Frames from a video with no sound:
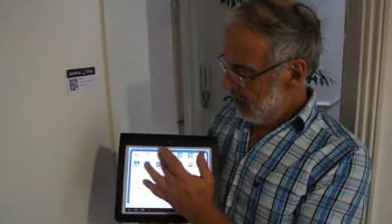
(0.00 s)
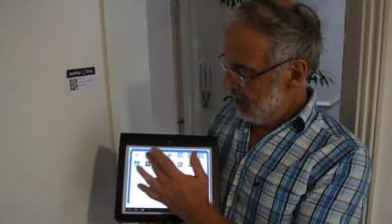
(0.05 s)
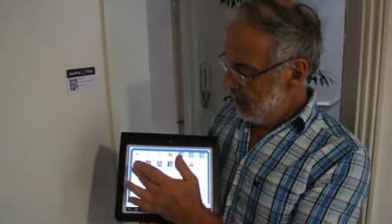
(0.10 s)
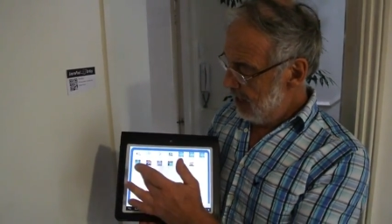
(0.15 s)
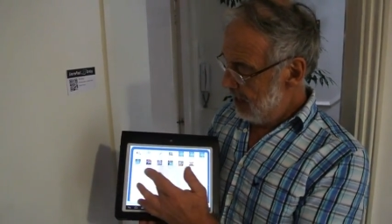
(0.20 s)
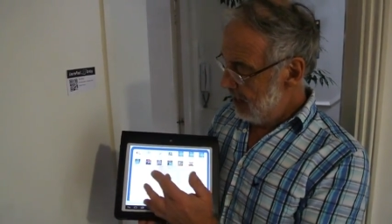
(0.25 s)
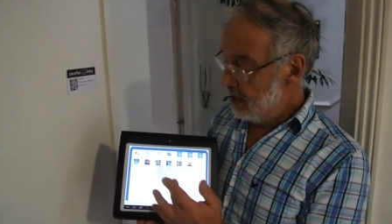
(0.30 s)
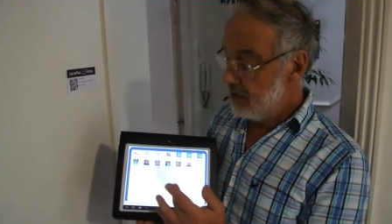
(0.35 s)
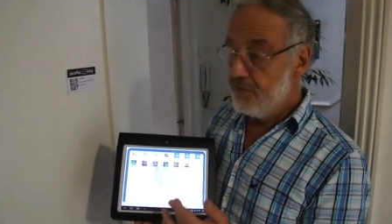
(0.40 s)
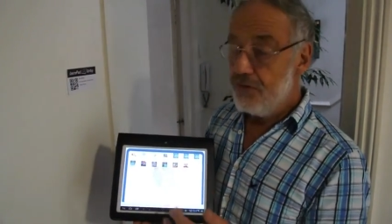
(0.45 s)
uh,
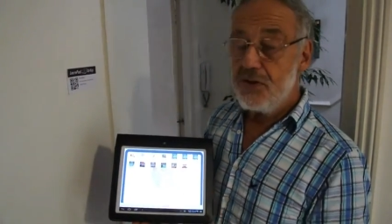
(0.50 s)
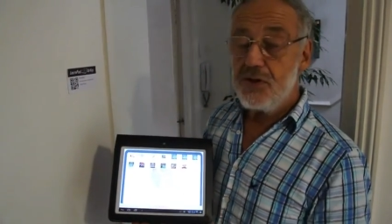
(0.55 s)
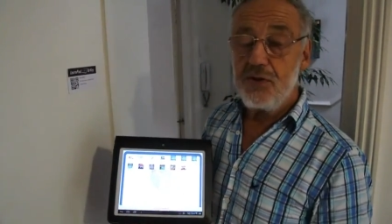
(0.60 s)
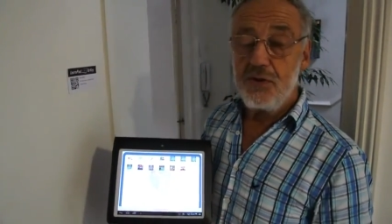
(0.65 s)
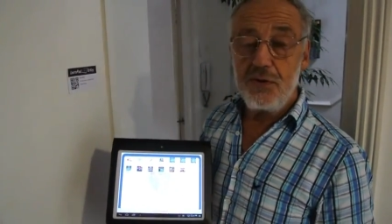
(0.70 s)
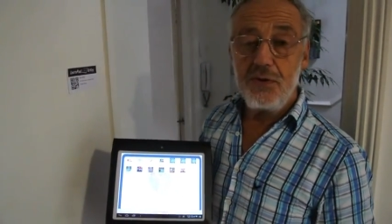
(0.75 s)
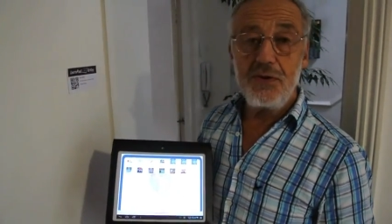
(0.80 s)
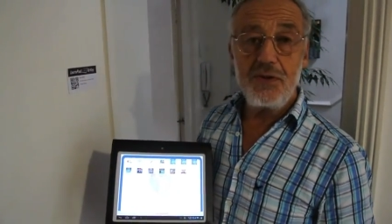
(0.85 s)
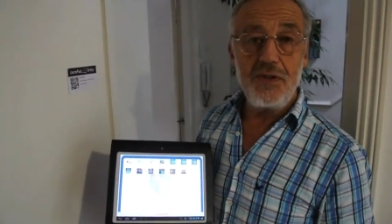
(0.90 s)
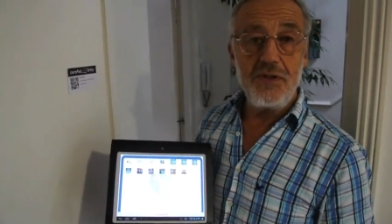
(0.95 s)
and
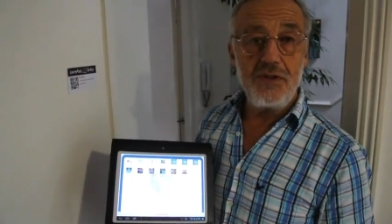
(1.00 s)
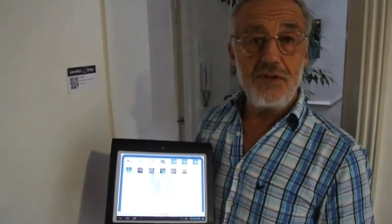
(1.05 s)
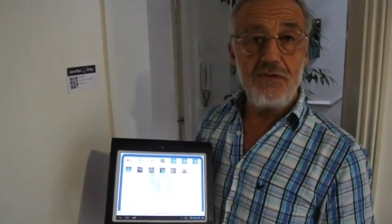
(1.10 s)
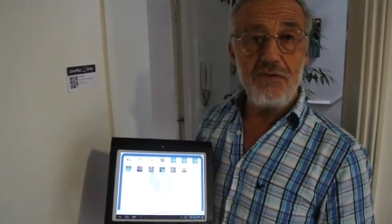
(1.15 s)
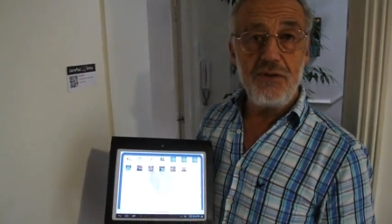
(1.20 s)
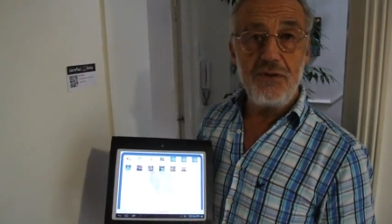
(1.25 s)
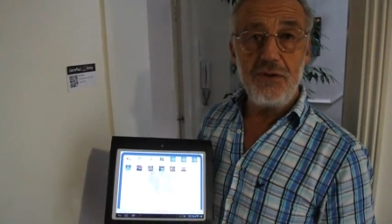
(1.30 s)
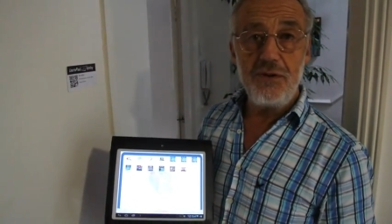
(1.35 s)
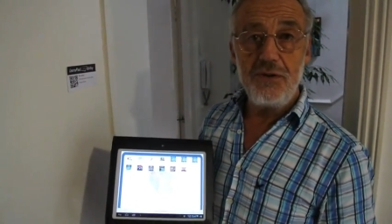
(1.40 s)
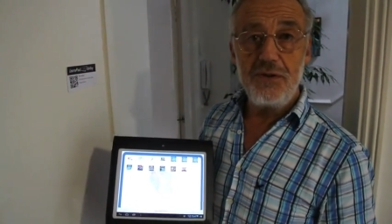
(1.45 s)
resources
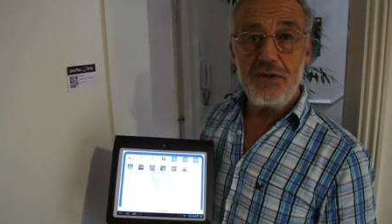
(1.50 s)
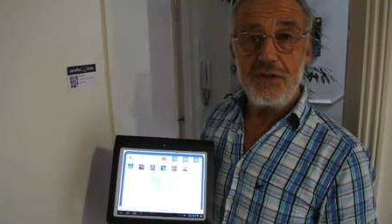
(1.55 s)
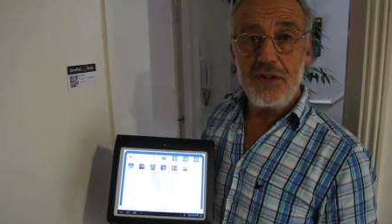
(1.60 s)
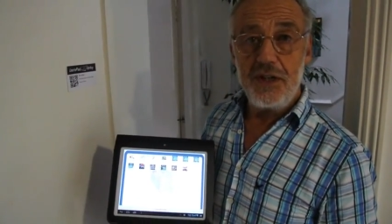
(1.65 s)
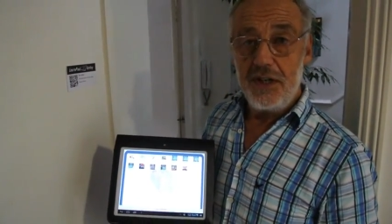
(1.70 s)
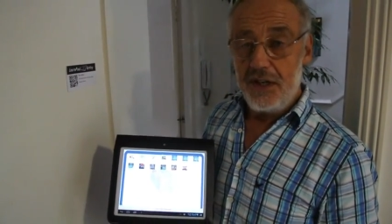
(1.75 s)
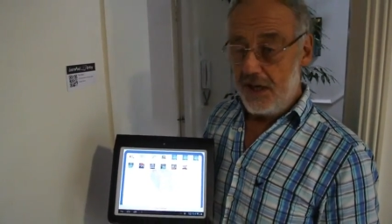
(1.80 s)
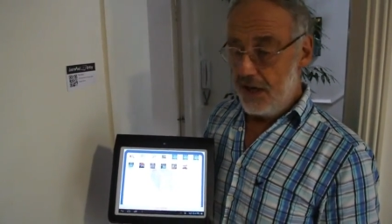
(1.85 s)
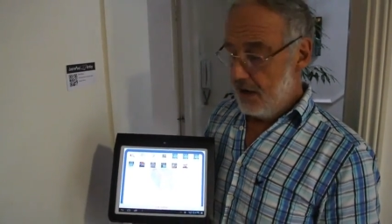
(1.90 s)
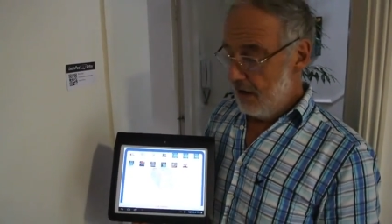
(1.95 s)
of course
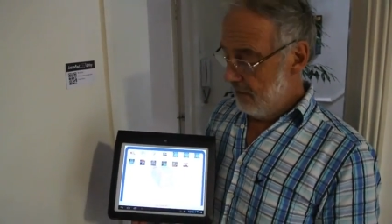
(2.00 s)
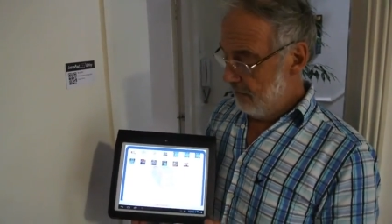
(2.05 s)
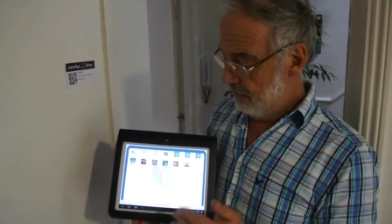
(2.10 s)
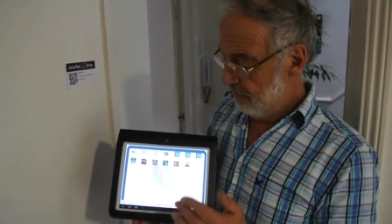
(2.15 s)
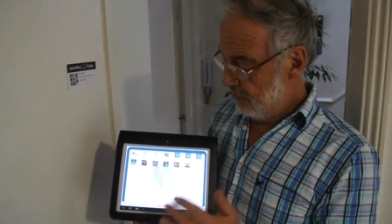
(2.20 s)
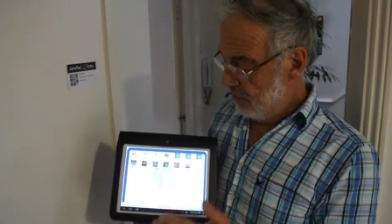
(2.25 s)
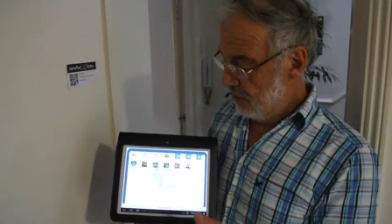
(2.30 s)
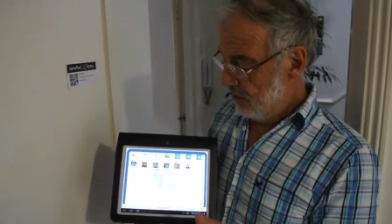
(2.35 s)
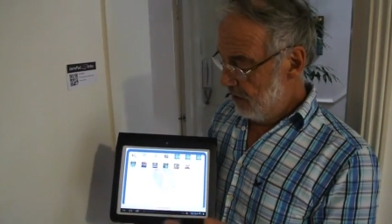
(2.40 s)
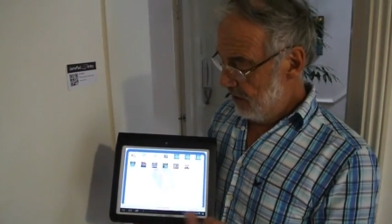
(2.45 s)

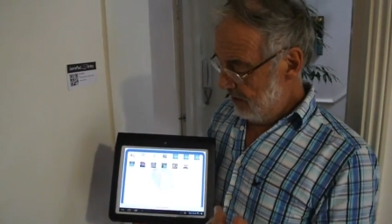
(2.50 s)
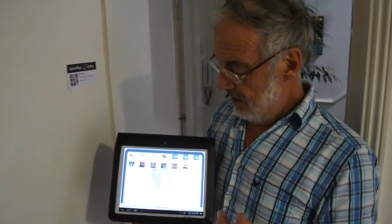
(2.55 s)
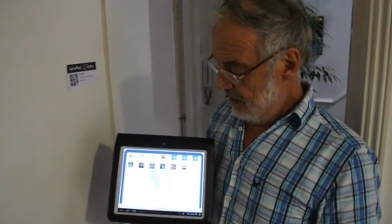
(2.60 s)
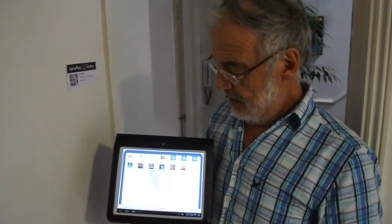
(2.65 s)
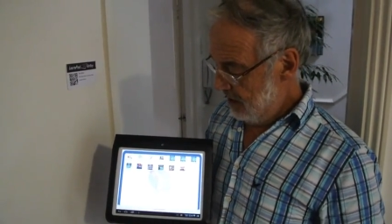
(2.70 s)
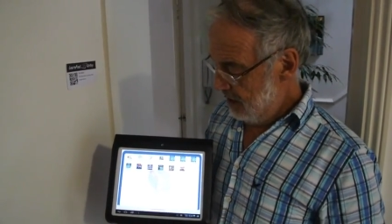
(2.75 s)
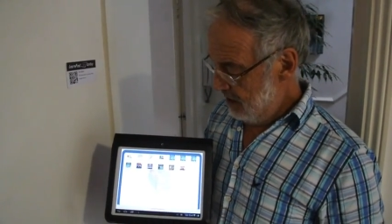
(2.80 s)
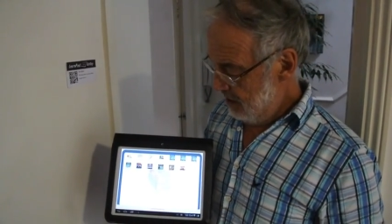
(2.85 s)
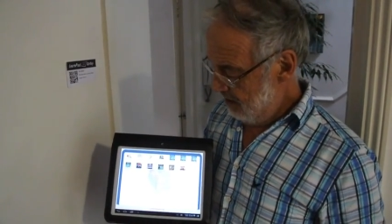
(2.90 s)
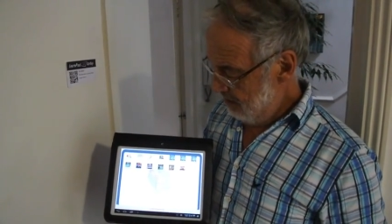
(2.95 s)
for
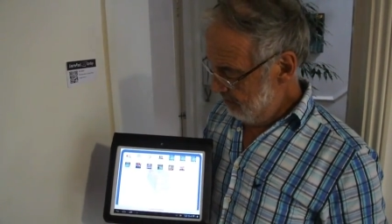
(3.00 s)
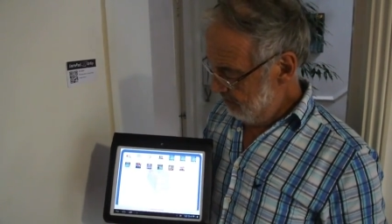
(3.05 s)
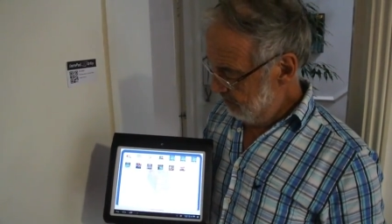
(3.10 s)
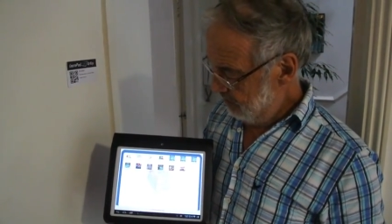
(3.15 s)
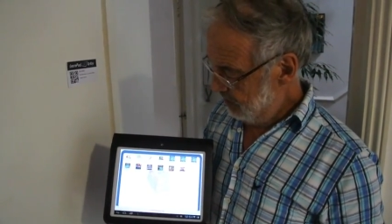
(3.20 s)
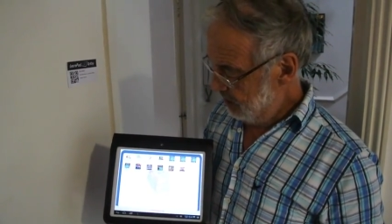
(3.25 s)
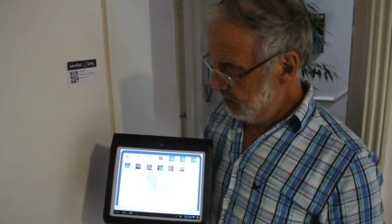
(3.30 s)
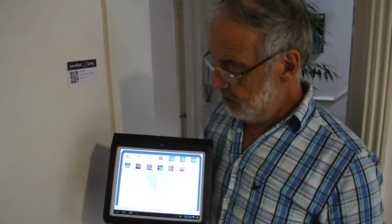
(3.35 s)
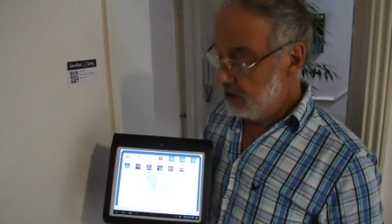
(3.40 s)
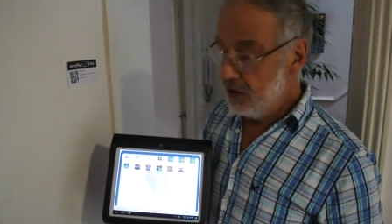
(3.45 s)
um,
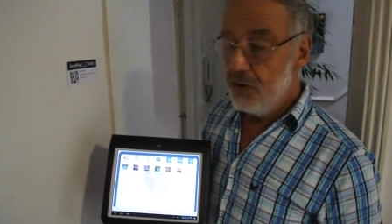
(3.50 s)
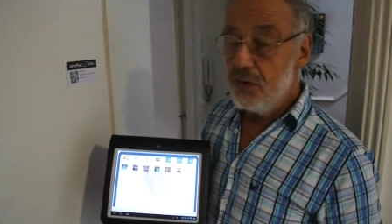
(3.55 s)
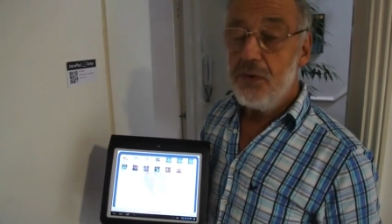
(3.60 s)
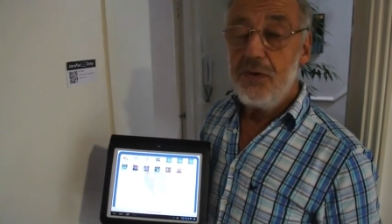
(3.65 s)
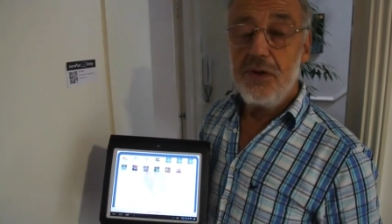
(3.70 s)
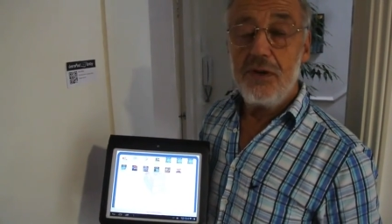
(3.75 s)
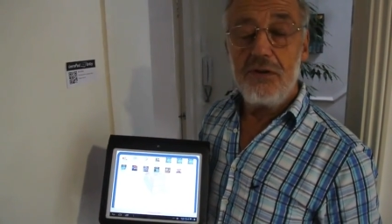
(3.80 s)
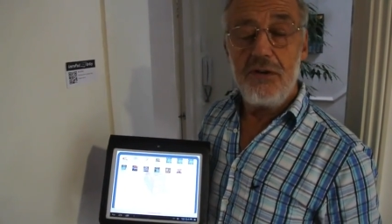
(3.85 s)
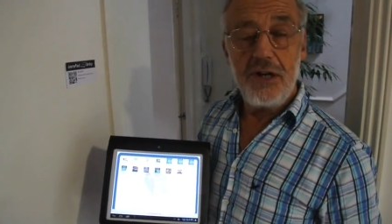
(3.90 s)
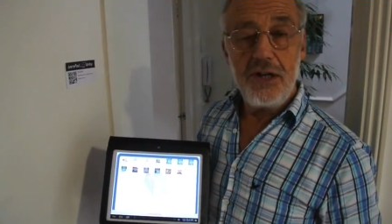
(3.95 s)
teaching all
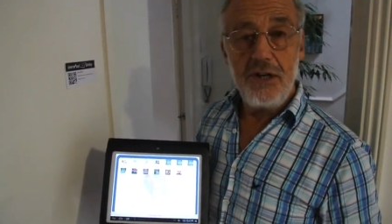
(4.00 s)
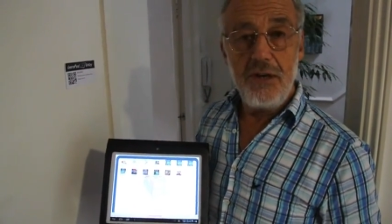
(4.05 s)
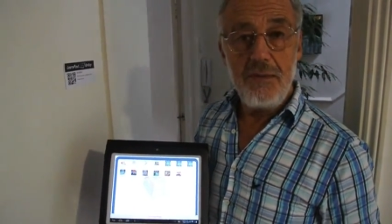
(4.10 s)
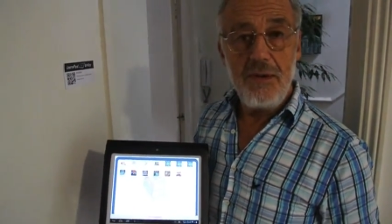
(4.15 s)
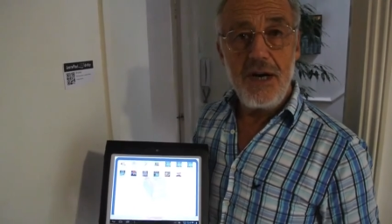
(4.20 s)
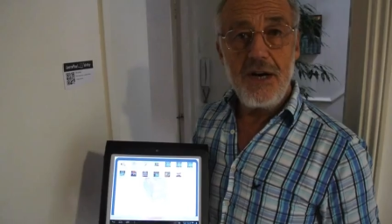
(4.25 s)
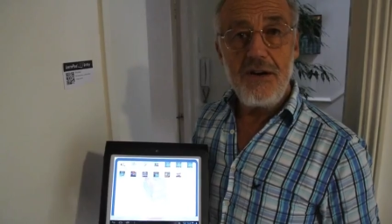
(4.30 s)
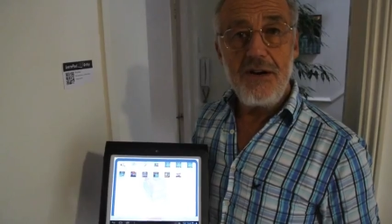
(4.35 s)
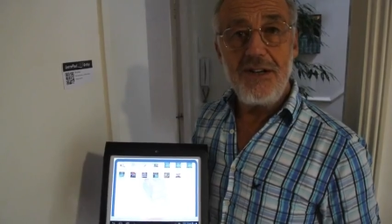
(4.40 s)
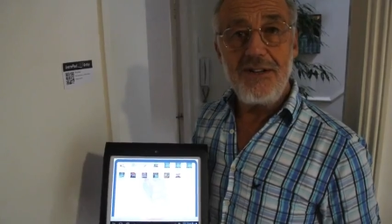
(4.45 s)
the curricular
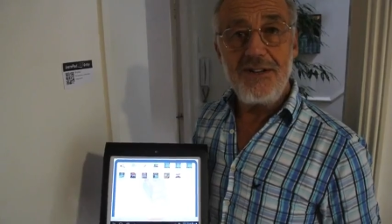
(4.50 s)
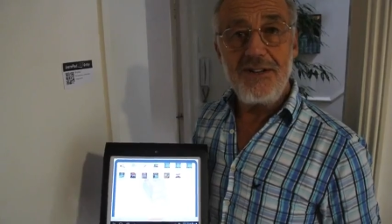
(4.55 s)
areas.